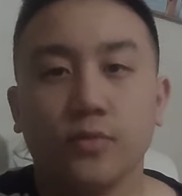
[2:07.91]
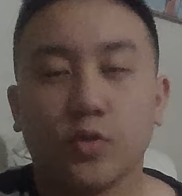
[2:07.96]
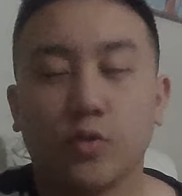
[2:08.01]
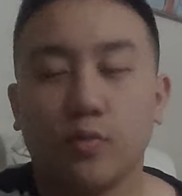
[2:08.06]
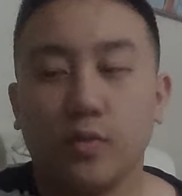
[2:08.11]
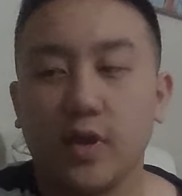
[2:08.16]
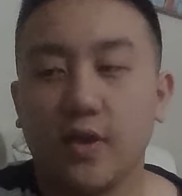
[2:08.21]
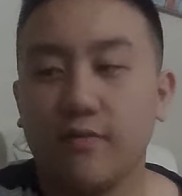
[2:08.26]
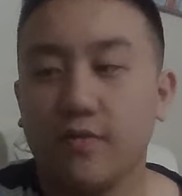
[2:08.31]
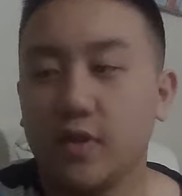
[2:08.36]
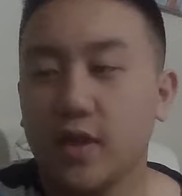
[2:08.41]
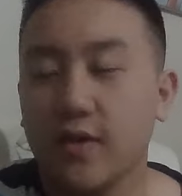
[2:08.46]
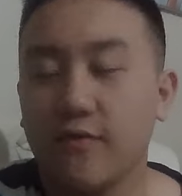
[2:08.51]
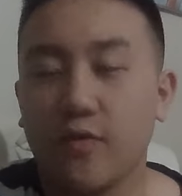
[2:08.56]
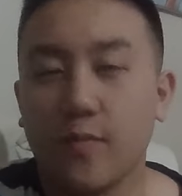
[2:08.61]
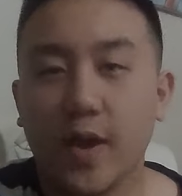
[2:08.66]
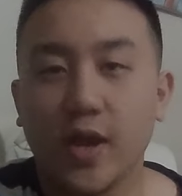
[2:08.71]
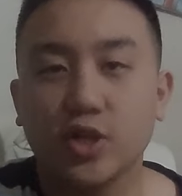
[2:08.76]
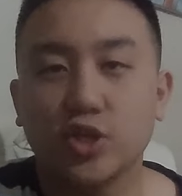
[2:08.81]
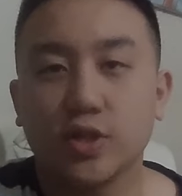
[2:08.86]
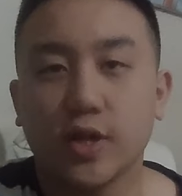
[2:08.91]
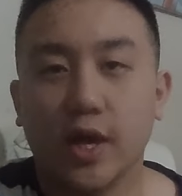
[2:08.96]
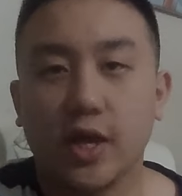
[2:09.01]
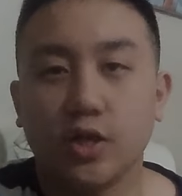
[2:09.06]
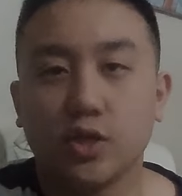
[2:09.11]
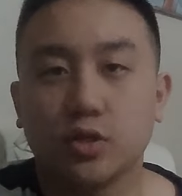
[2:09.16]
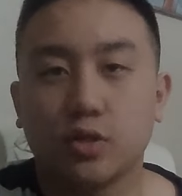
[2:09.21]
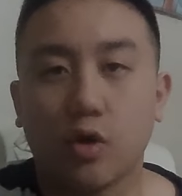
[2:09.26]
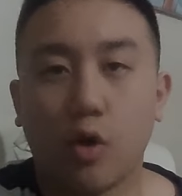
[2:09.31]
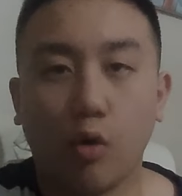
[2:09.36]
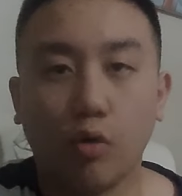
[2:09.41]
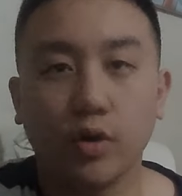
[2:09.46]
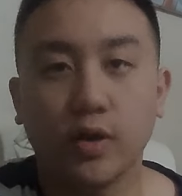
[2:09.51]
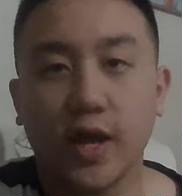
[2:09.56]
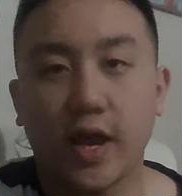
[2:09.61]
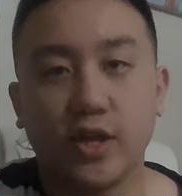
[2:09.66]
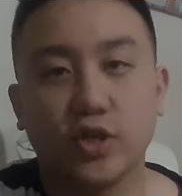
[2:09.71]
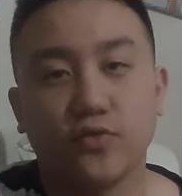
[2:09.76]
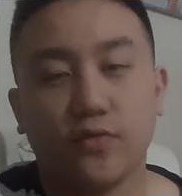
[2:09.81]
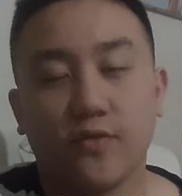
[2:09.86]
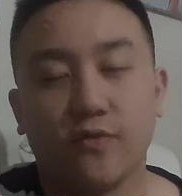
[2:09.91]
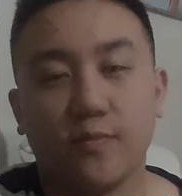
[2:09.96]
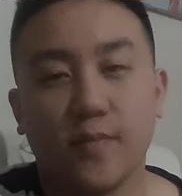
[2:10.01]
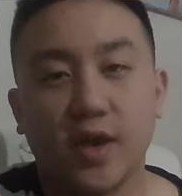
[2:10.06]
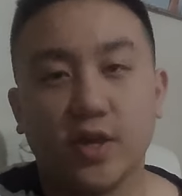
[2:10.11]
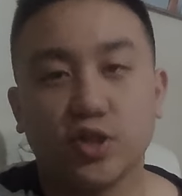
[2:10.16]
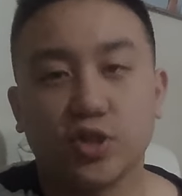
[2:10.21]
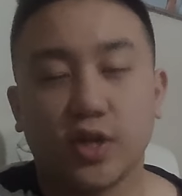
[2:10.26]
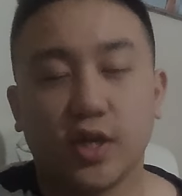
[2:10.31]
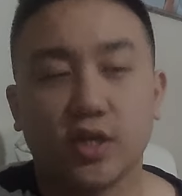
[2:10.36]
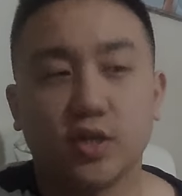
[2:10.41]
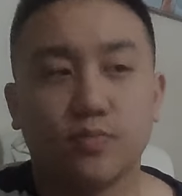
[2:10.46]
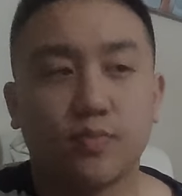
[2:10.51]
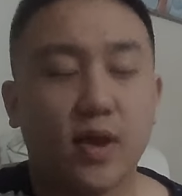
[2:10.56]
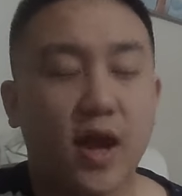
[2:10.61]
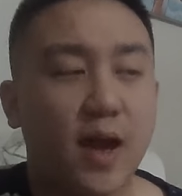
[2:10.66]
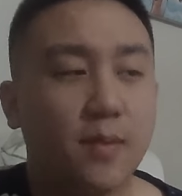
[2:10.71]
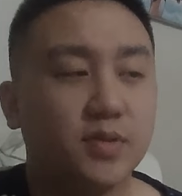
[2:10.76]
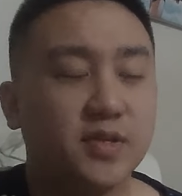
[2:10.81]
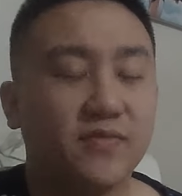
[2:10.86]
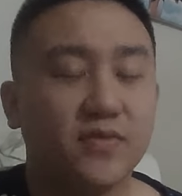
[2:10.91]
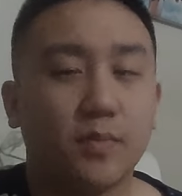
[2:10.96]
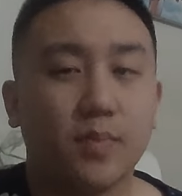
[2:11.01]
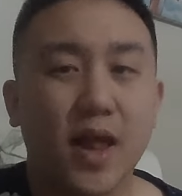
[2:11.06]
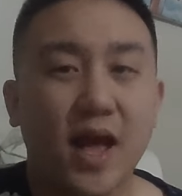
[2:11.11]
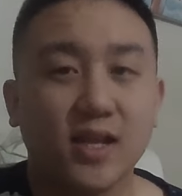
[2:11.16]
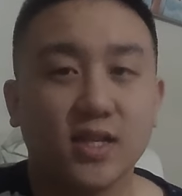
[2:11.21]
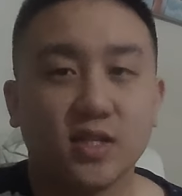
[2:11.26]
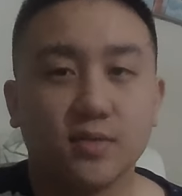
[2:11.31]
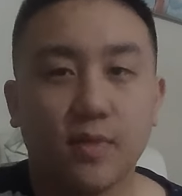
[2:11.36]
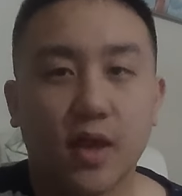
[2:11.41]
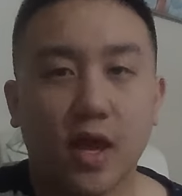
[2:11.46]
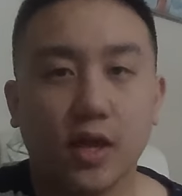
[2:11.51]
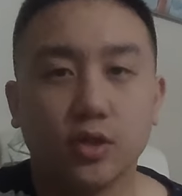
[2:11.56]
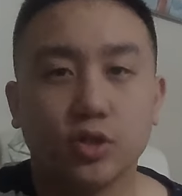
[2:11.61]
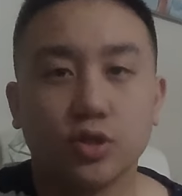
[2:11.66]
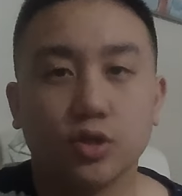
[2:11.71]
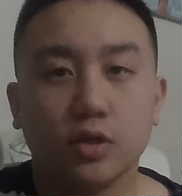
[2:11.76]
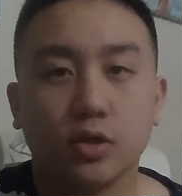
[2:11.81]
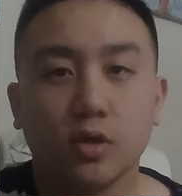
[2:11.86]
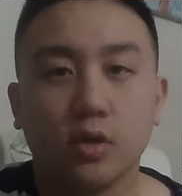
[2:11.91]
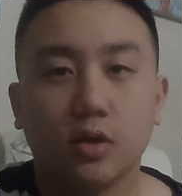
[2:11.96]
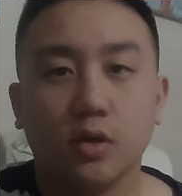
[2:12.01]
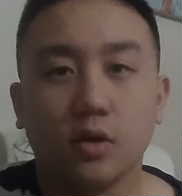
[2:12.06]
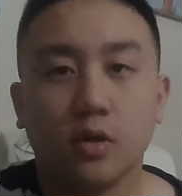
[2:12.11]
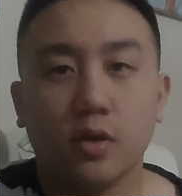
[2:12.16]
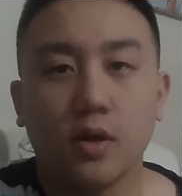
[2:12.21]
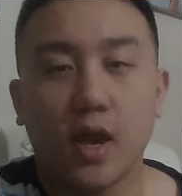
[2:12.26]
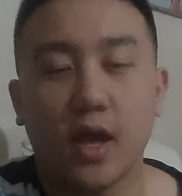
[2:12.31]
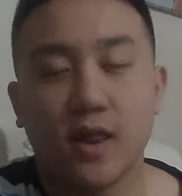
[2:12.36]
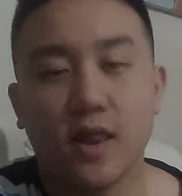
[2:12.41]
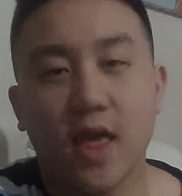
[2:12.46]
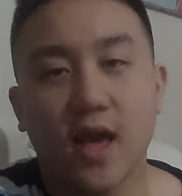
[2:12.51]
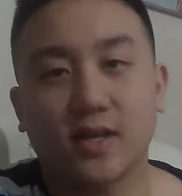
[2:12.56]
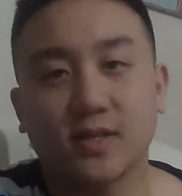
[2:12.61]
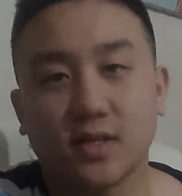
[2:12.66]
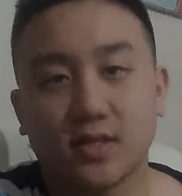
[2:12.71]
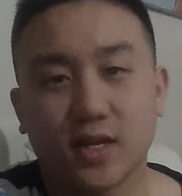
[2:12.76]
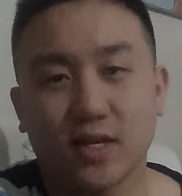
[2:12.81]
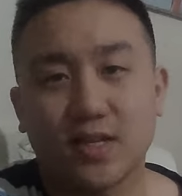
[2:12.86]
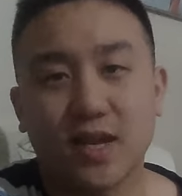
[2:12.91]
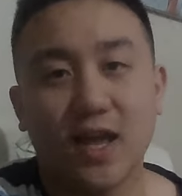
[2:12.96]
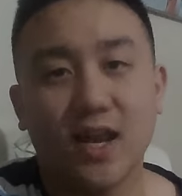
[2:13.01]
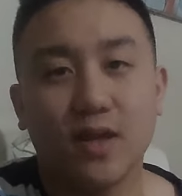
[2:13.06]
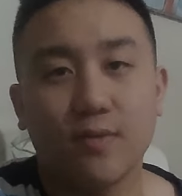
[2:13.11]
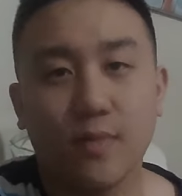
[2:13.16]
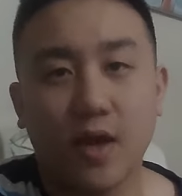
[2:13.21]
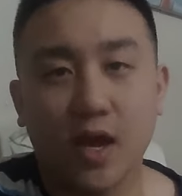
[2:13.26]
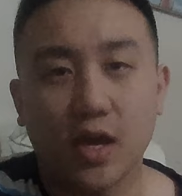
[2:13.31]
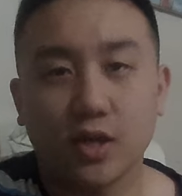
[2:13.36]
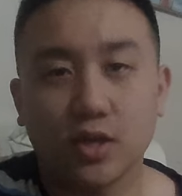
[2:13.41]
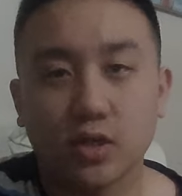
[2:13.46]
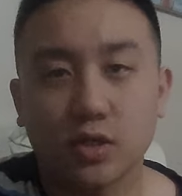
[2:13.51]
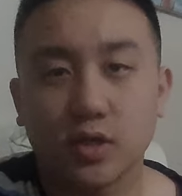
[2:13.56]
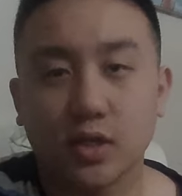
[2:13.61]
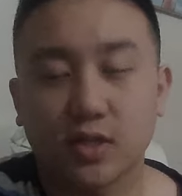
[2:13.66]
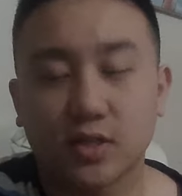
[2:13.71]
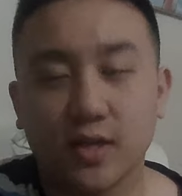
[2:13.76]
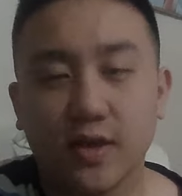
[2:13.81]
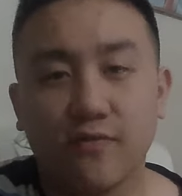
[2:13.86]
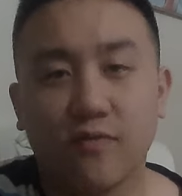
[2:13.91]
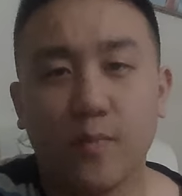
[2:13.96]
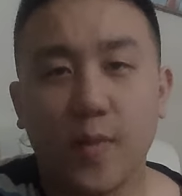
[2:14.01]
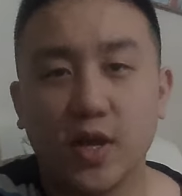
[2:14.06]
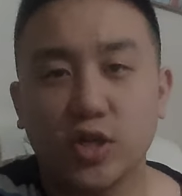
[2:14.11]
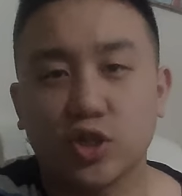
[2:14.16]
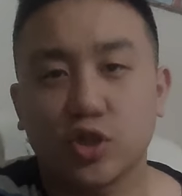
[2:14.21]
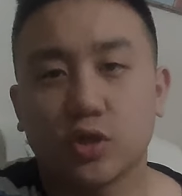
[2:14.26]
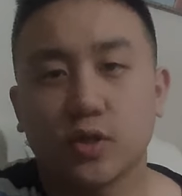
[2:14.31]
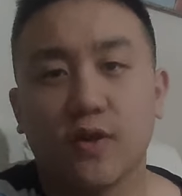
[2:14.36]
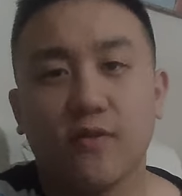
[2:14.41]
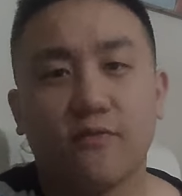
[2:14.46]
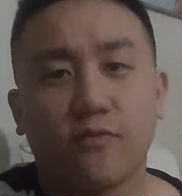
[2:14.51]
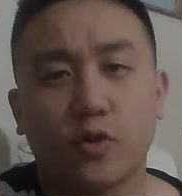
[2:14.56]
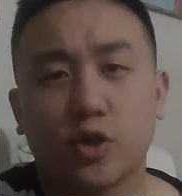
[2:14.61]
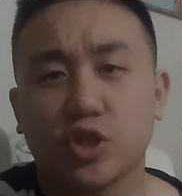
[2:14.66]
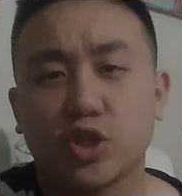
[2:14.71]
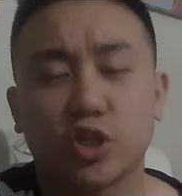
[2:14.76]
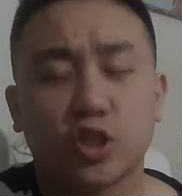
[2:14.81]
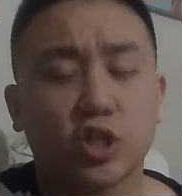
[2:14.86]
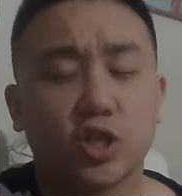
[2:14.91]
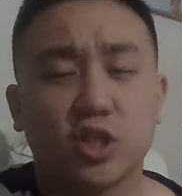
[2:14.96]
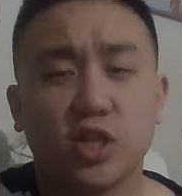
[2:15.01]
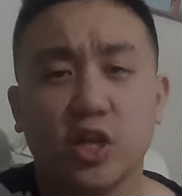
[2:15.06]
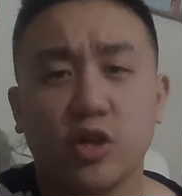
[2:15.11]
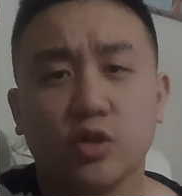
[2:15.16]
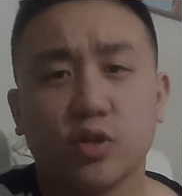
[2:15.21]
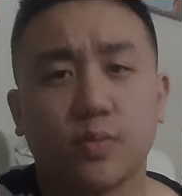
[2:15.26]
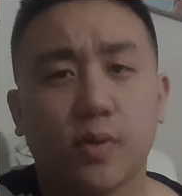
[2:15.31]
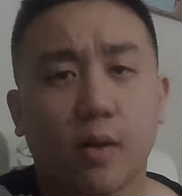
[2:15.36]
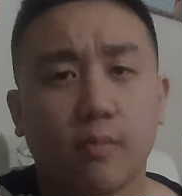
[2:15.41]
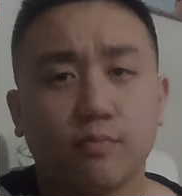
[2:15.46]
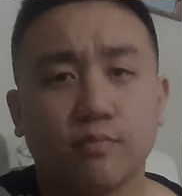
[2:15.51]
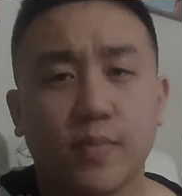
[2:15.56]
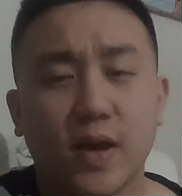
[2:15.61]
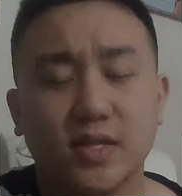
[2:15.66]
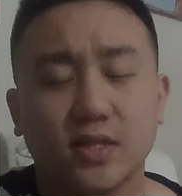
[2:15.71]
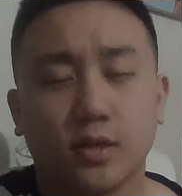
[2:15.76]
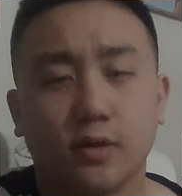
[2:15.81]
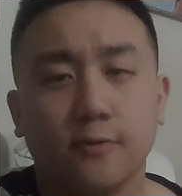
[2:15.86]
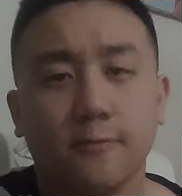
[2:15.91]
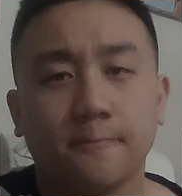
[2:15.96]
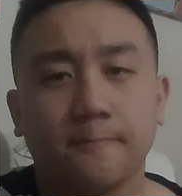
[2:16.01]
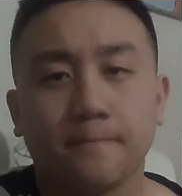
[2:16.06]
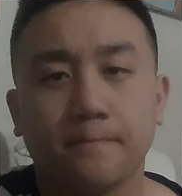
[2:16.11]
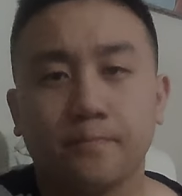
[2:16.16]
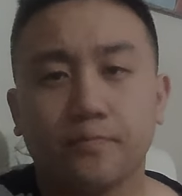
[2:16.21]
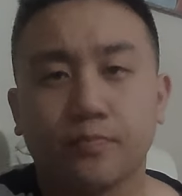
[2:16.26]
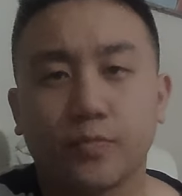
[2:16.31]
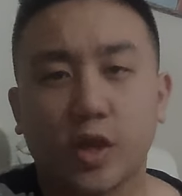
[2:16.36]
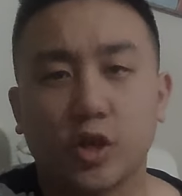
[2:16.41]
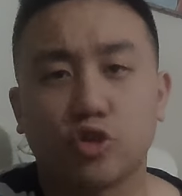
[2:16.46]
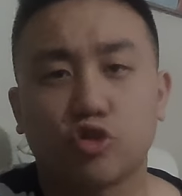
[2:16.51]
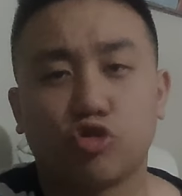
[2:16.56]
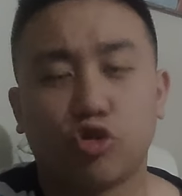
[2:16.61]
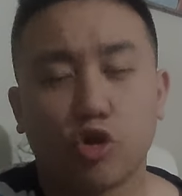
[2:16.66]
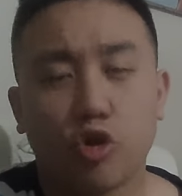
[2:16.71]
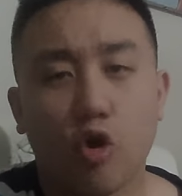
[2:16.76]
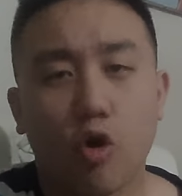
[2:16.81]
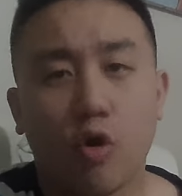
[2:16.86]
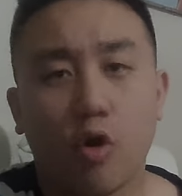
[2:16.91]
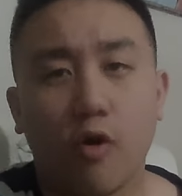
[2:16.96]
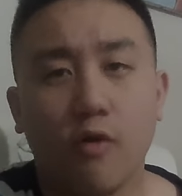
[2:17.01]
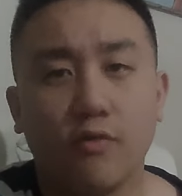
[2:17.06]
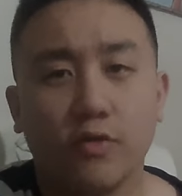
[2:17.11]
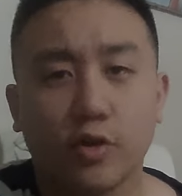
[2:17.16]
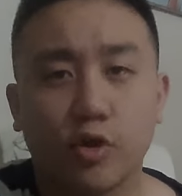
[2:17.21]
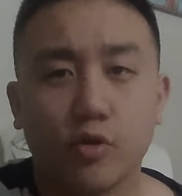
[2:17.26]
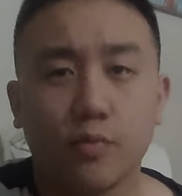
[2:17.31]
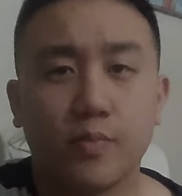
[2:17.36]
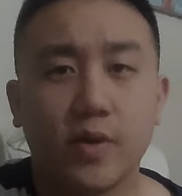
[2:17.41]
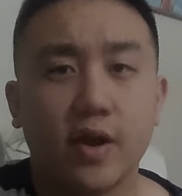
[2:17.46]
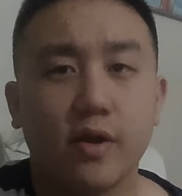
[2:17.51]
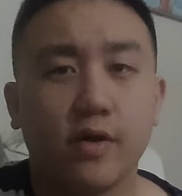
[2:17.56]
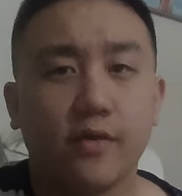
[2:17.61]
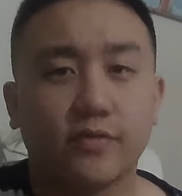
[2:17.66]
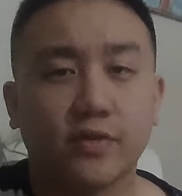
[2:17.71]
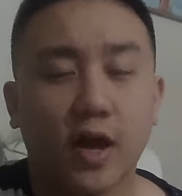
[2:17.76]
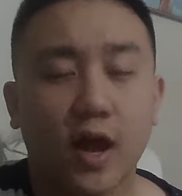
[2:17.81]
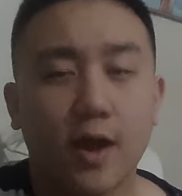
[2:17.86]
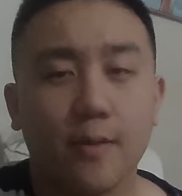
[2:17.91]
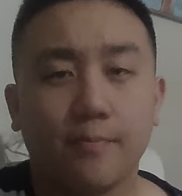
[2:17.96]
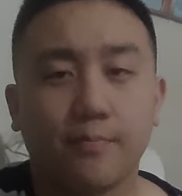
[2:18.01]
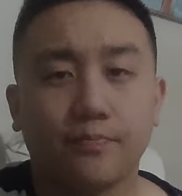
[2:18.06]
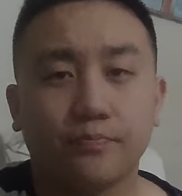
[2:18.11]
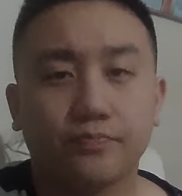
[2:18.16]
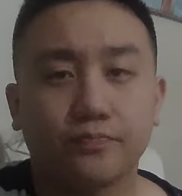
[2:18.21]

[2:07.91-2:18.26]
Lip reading: We live in the information age, the golden age of information age, perhaps even the platinum age. Next, the titanium age, as the information just continues to become better and stronger over the period of time,